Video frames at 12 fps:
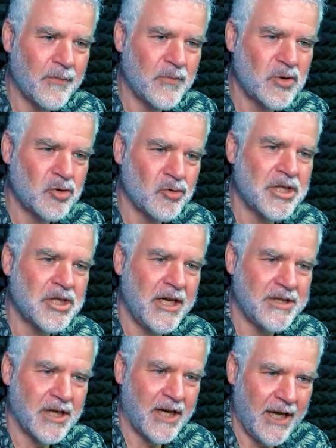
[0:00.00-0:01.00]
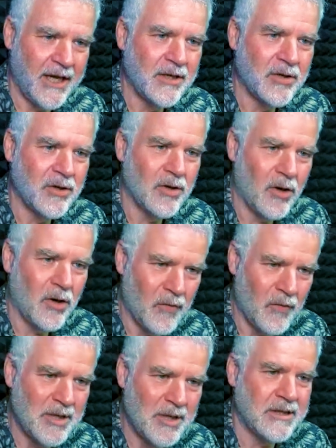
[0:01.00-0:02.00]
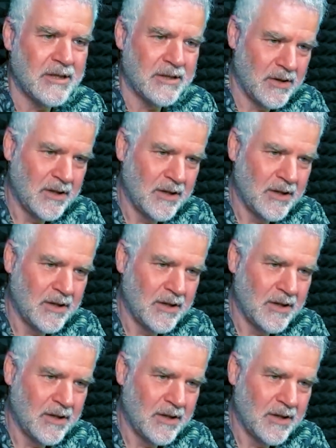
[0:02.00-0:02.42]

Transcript: strategic end of the business.